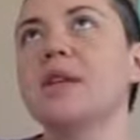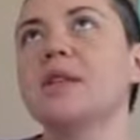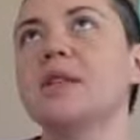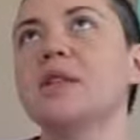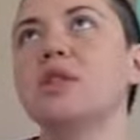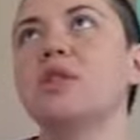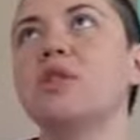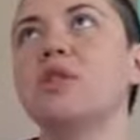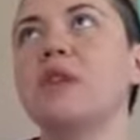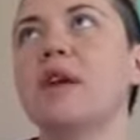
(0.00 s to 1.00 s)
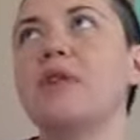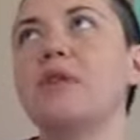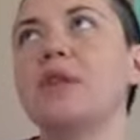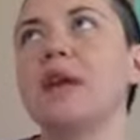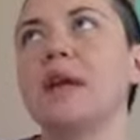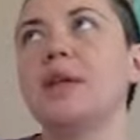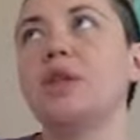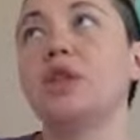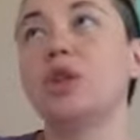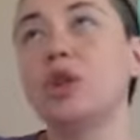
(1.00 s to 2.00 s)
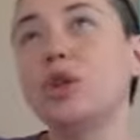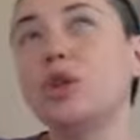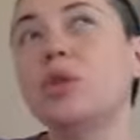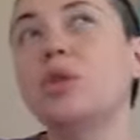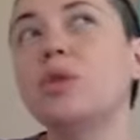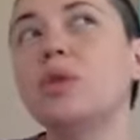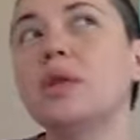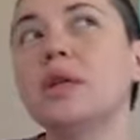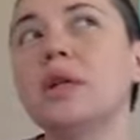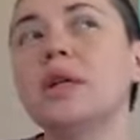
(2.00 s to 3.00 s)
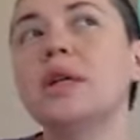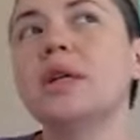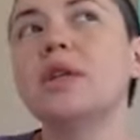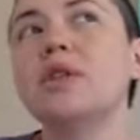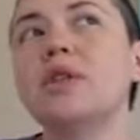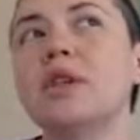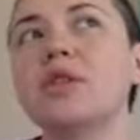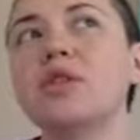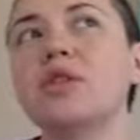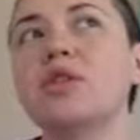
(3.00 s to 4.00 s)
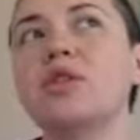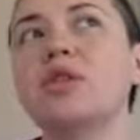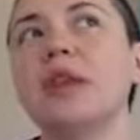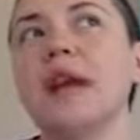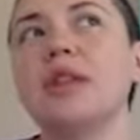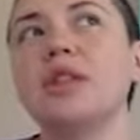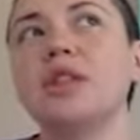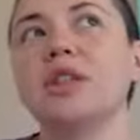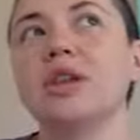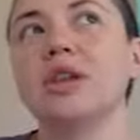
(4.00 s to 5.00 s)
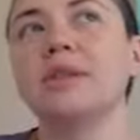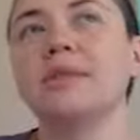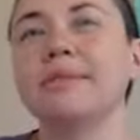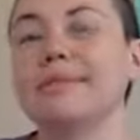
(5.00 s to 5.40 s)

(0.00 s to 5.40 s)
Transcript: since 2002 to last year,